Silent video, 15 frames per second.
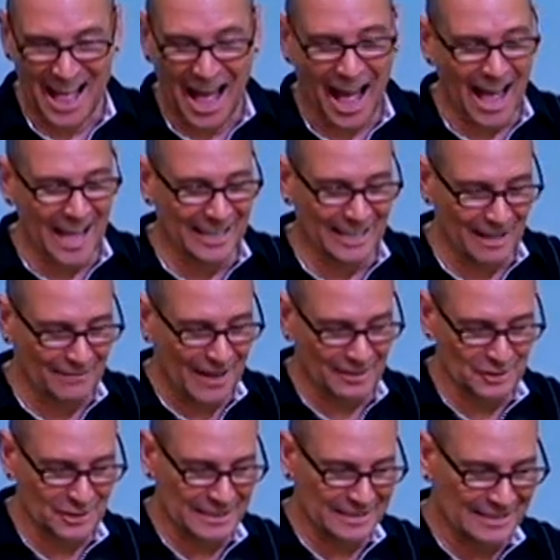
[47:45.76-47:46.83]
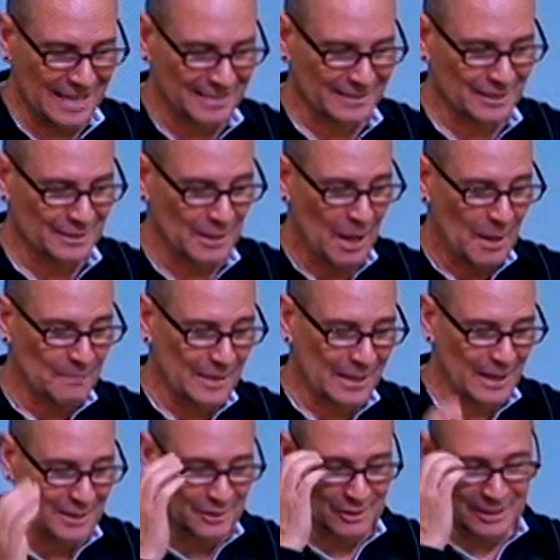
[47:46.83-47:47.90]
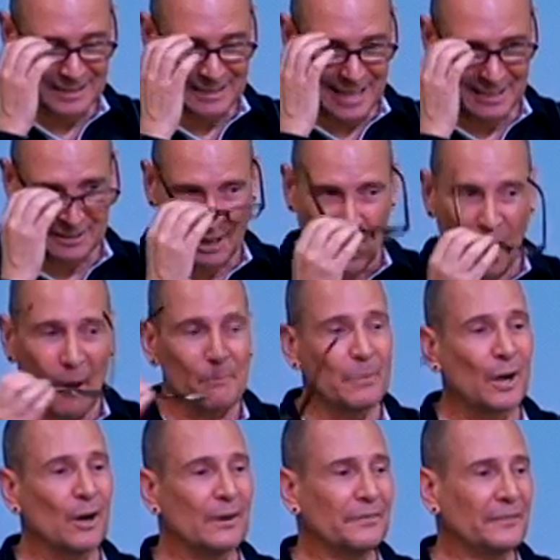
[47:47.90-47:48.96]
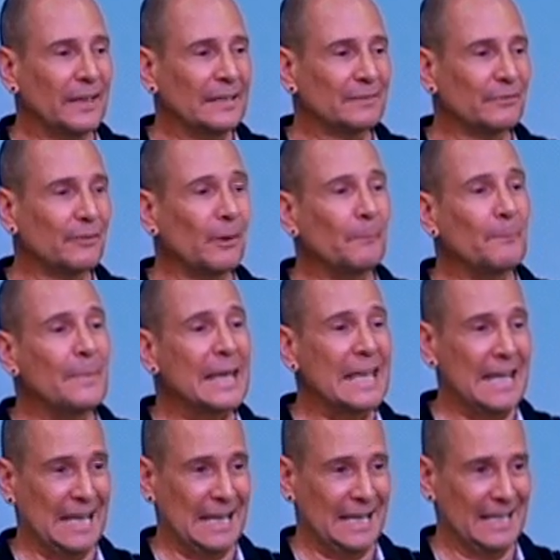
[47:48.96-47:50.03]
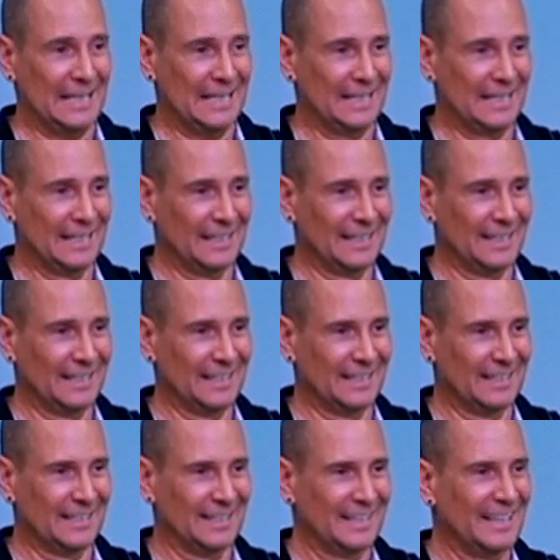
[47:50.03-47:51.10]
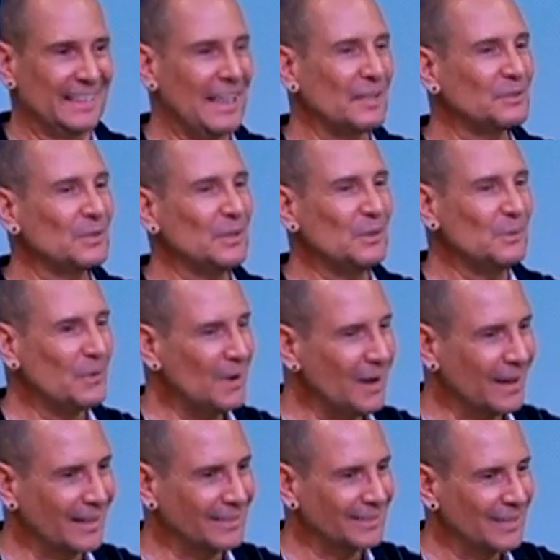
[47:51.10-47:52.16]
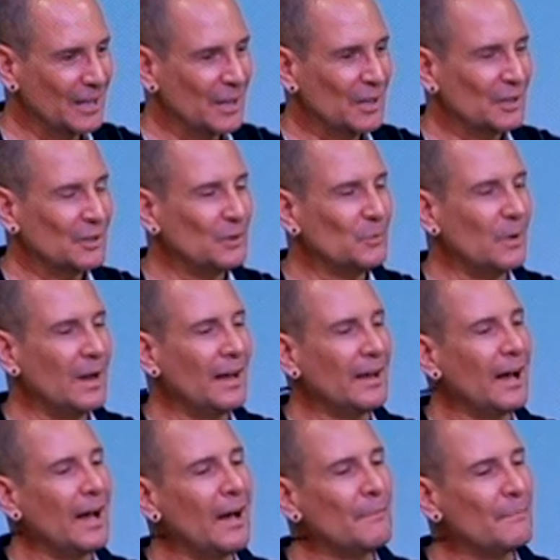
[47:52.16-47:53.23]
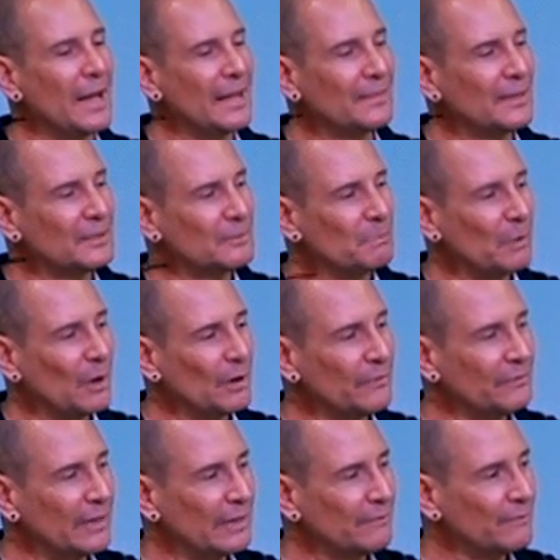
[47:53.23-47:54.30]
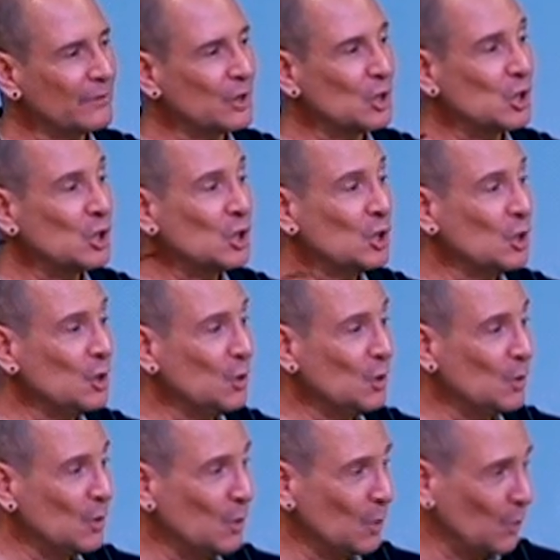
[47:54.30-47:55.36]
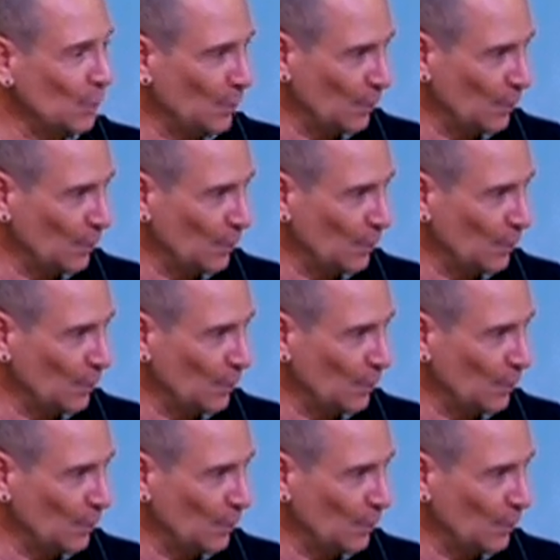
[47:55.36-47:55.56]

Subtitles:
I love how she says this because she says, perfect for me. That's what you want. You want a mate that's perfect for you.